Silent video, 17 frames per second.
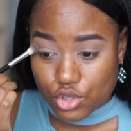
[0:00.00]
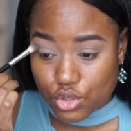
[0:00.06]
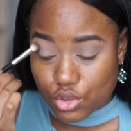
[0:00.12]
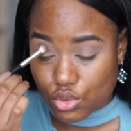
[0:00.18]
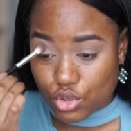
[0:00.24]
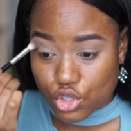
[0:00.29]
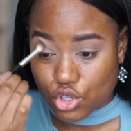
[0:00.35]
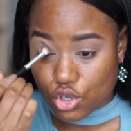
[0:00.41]

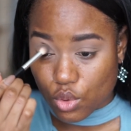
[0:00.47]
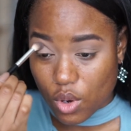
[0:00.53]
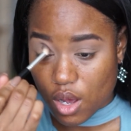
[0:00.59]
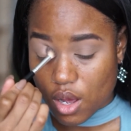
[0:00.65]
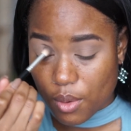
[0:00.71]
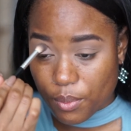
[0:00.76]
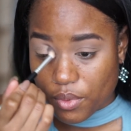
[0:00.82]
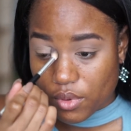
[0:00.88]
to show
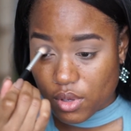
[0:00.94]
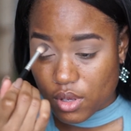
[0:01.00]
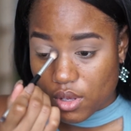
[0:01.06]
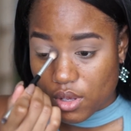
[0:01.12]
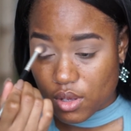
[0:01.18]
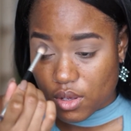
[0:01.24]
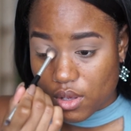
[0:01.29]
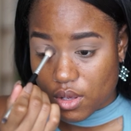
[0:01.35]
up,
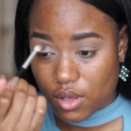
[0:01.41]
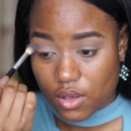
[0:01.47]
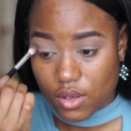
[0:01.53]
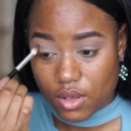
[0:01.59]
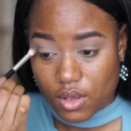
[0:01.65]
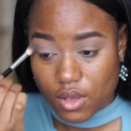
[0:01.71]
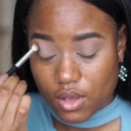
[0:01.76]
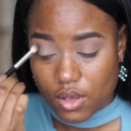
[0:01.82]

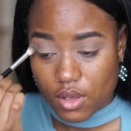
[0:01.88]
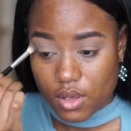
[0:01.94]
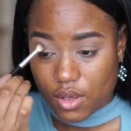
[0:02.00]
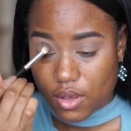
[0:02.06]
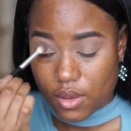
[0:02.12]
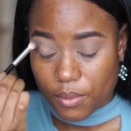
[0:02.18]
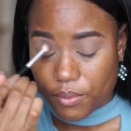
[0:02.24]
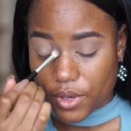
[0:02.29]

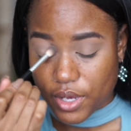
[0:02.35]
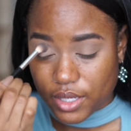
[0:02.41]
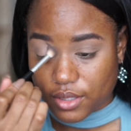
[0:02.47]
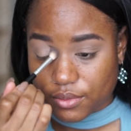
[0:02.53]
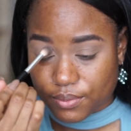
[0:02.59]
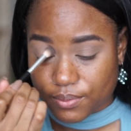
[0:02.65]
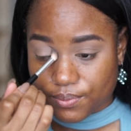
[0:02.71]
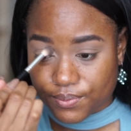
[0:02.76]

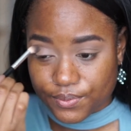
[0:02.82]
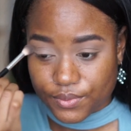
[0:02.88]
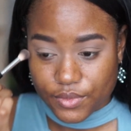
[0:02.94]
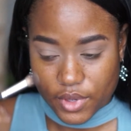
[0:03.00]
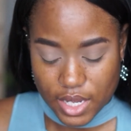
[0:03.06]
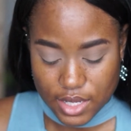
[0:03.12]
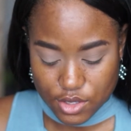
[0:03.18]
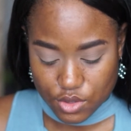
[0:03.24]
but
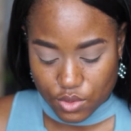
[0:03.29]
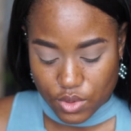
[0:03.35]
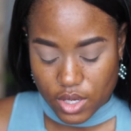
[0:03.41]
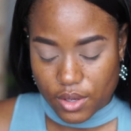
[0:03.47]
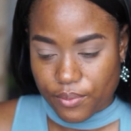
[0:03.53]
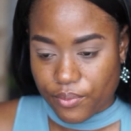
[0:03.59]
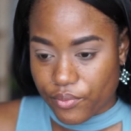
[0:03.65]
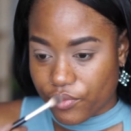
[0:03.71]
that's
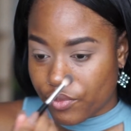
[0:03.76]
okay.